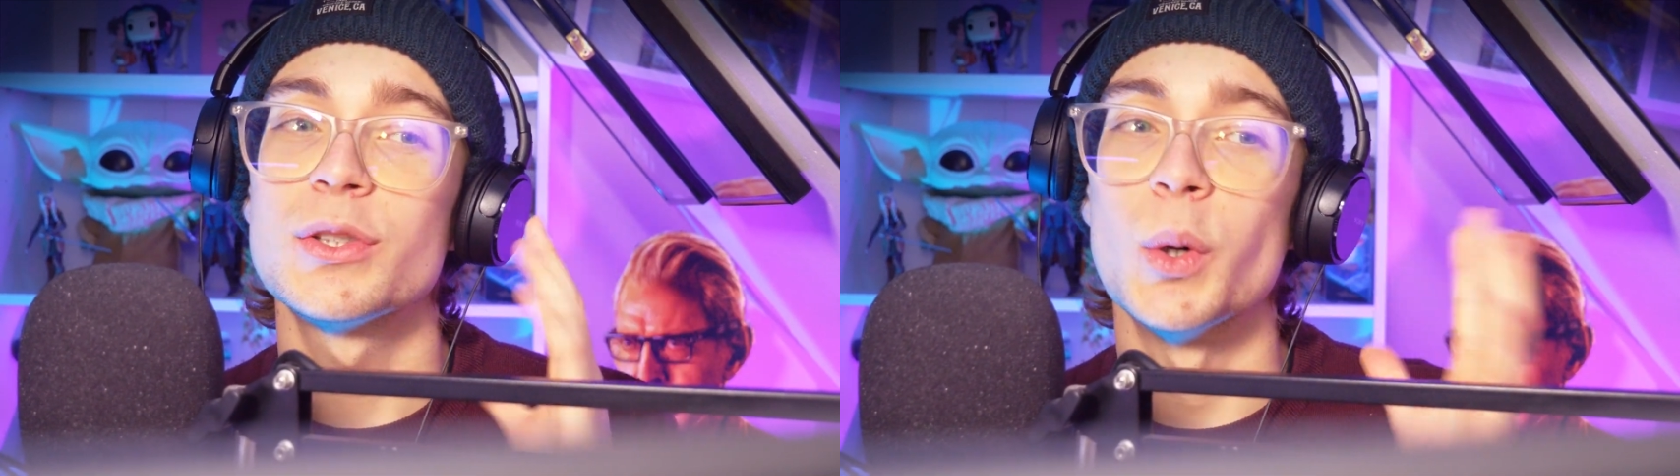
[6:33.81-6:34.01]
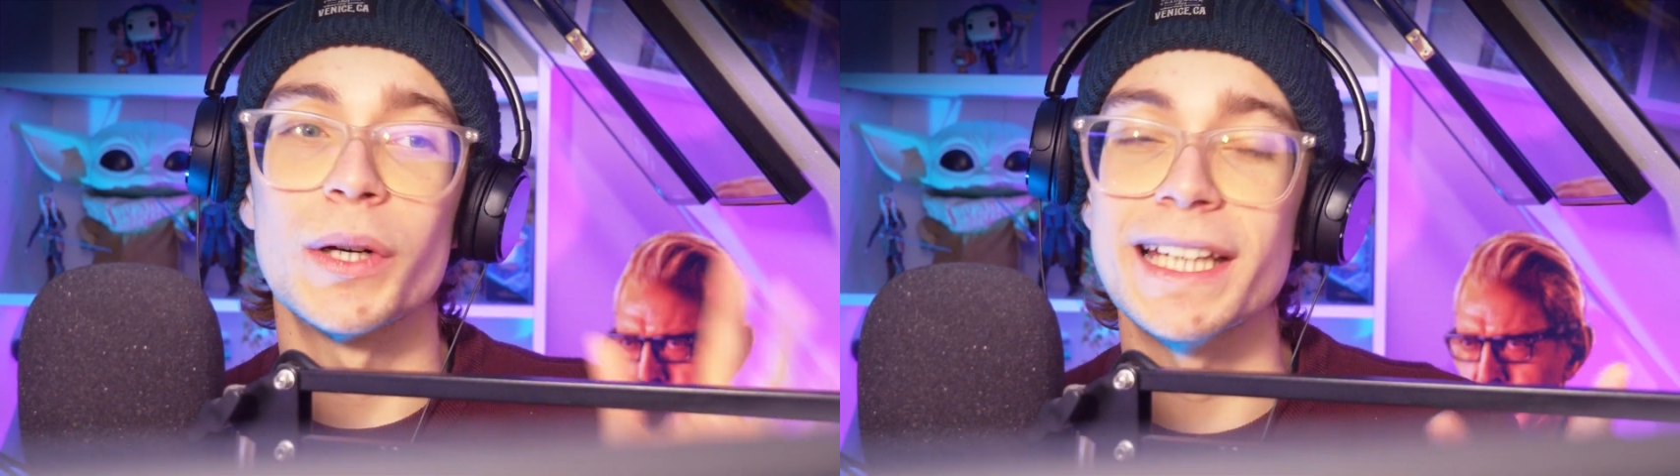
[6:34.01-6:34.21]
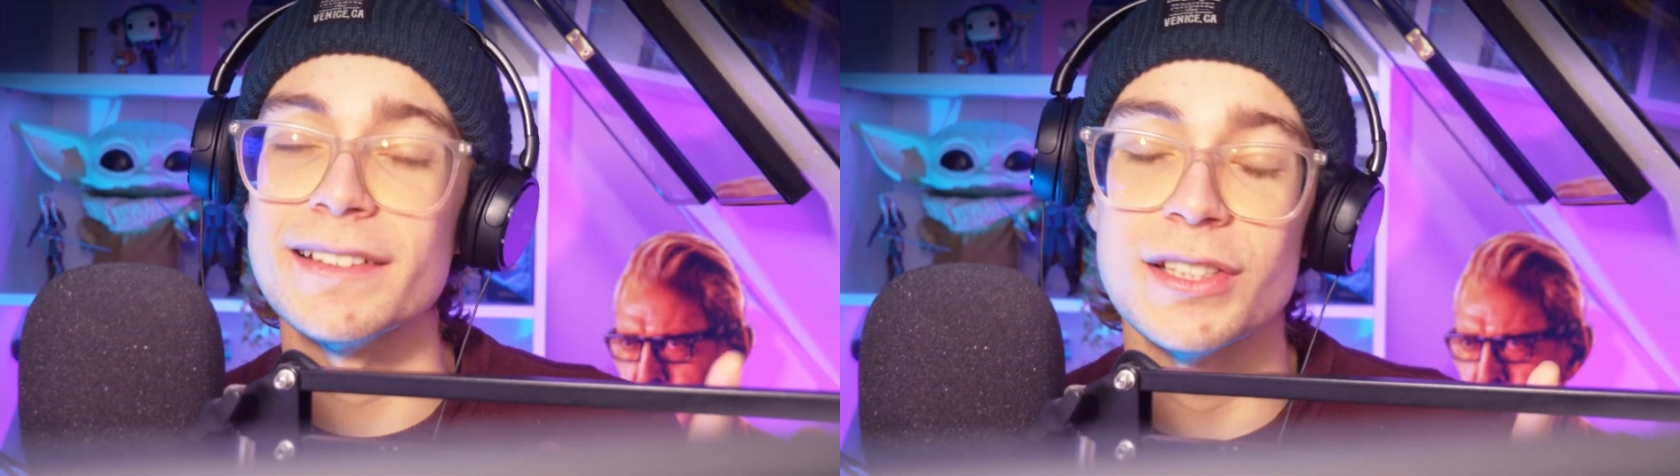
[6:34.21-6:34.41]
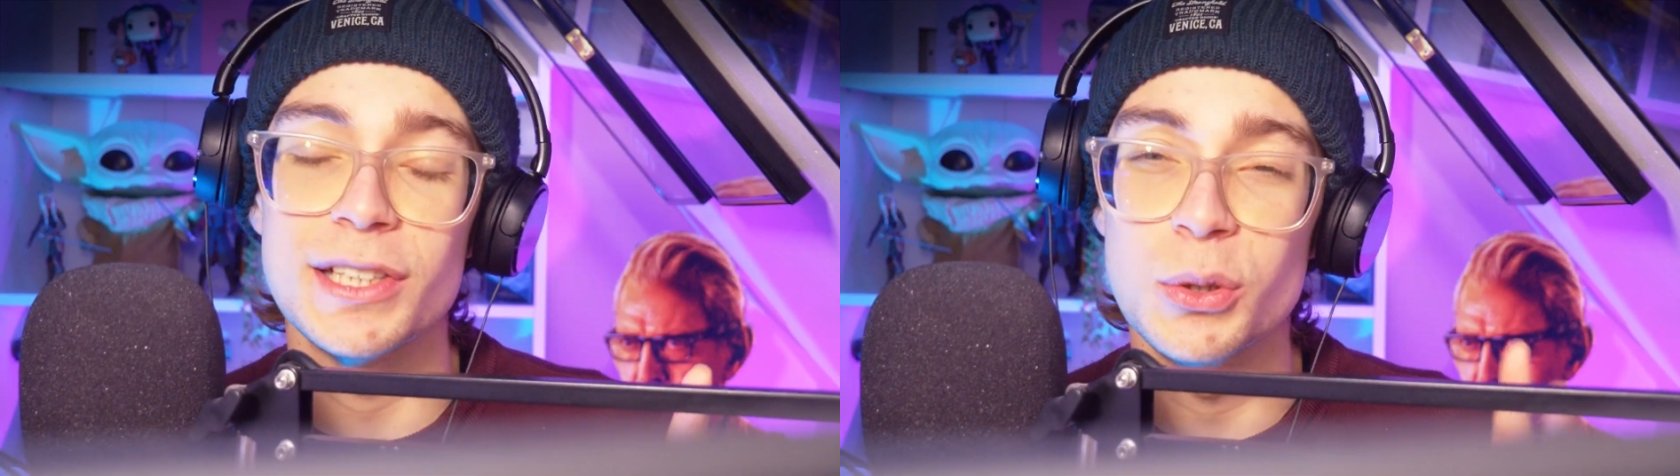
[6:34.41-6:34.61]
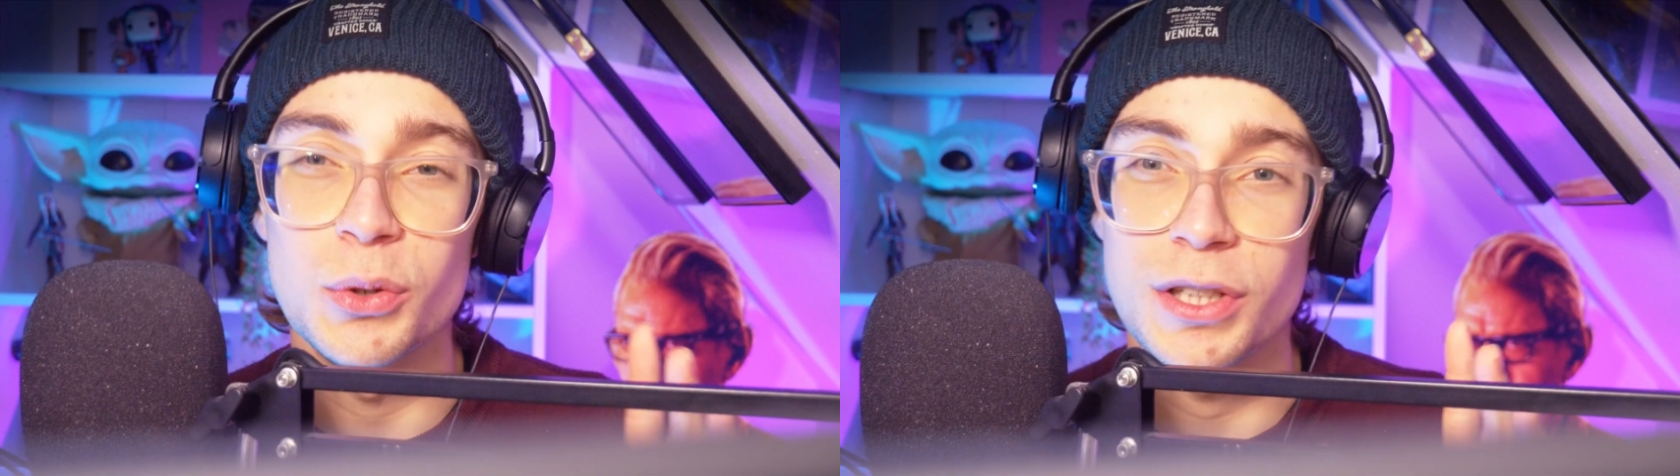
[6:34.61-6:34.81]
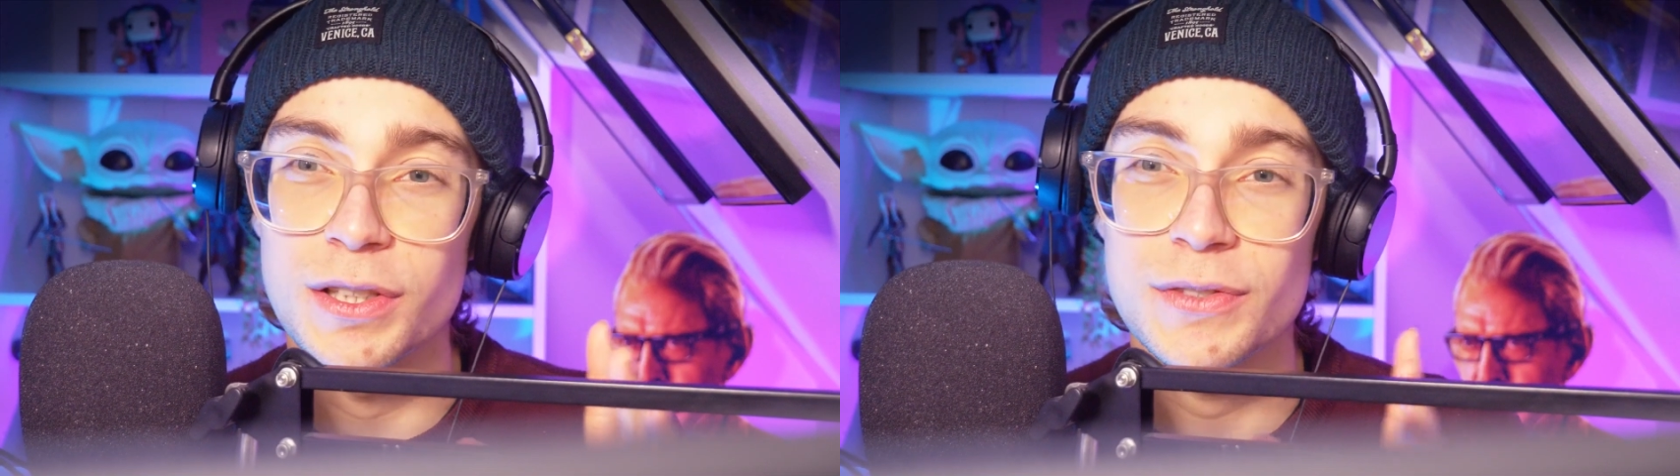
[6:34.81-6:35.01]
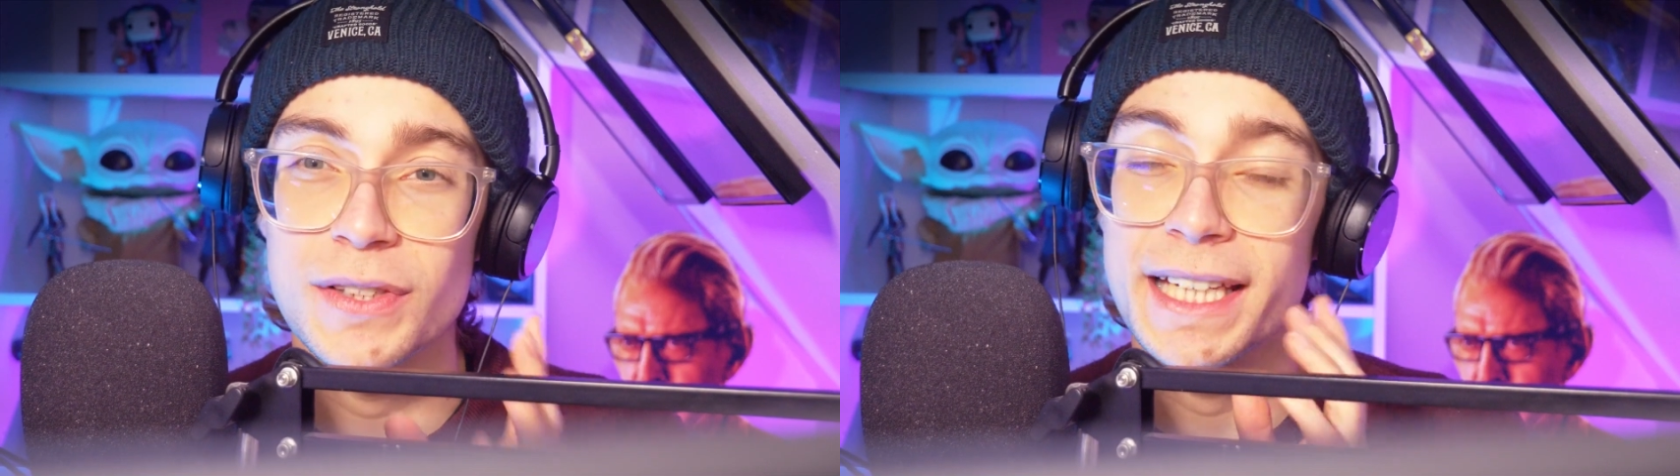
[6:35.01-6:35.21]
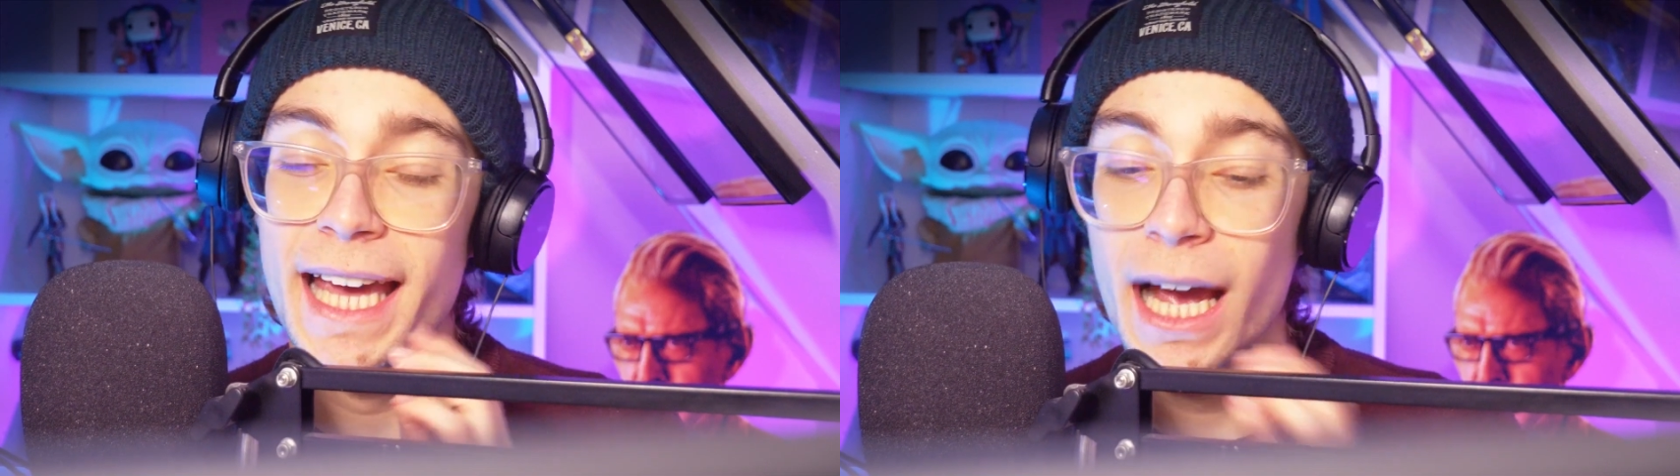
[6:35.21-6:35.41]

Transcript: talking to the audience thing.